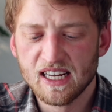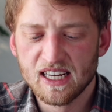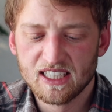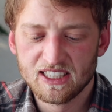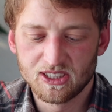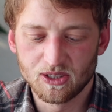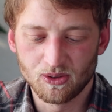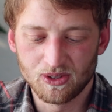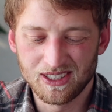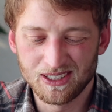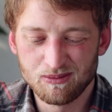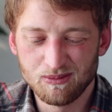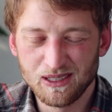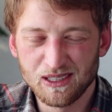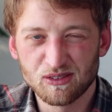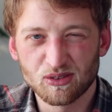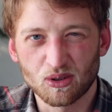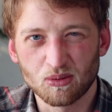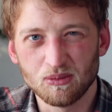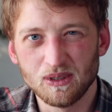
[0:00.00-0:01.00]
So this
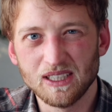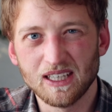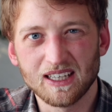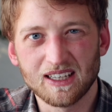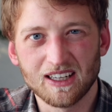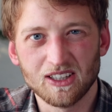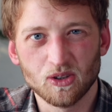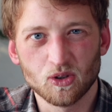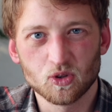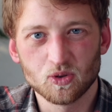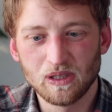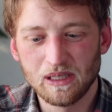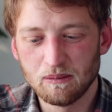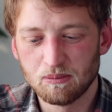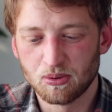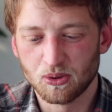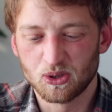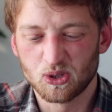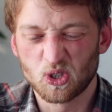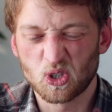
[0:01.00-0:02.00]
means for me I cannot really
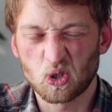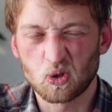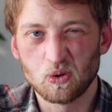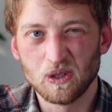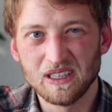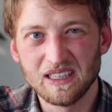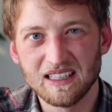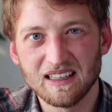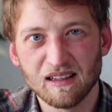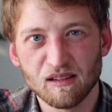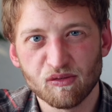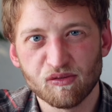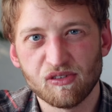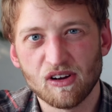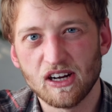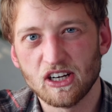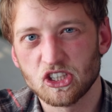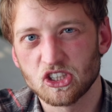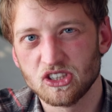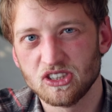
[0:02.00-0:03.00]
put critical
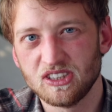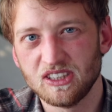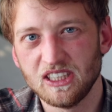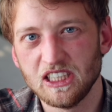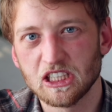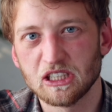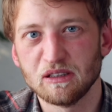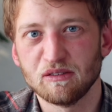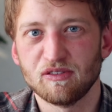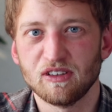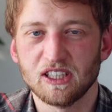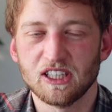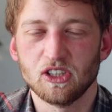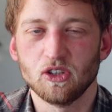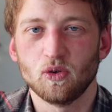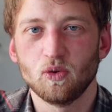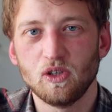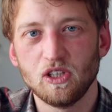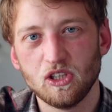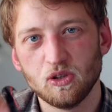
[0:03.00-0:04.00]
functions here if I can
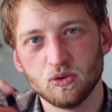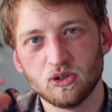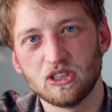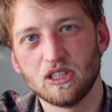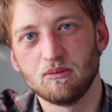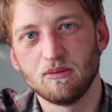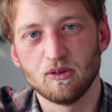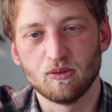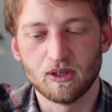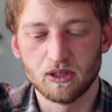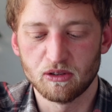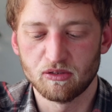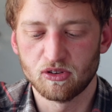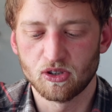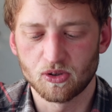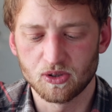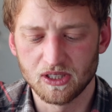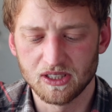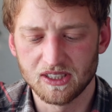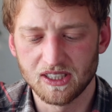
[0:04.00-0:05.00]
only use them in one of
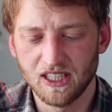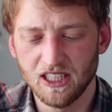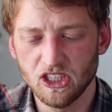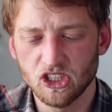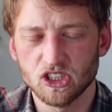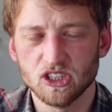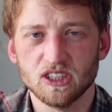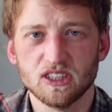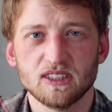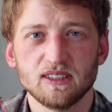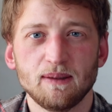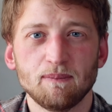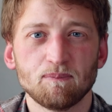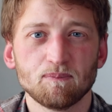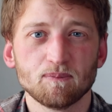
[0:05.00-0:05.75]
the orientations.